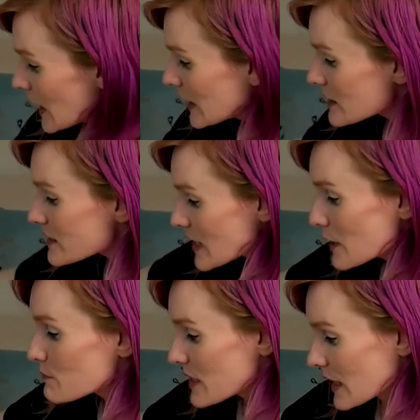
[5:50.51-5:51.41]
It is
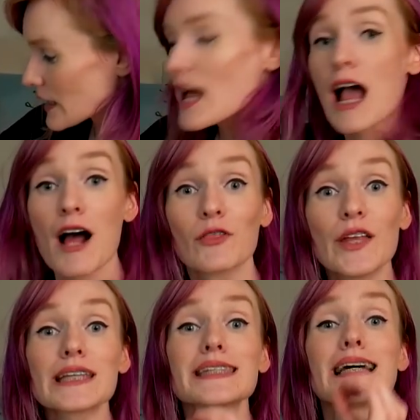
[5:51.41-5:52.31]
taped in.
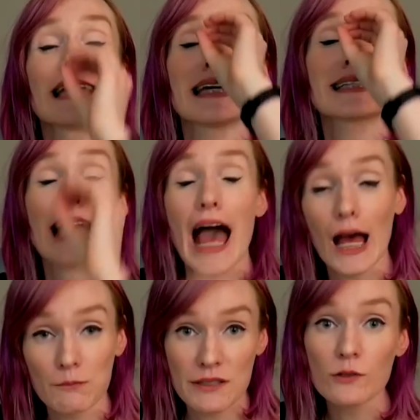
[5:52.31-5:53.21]
This is
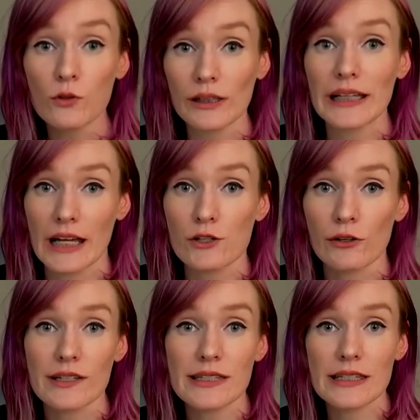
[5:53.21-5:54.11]
absolutely dangerous.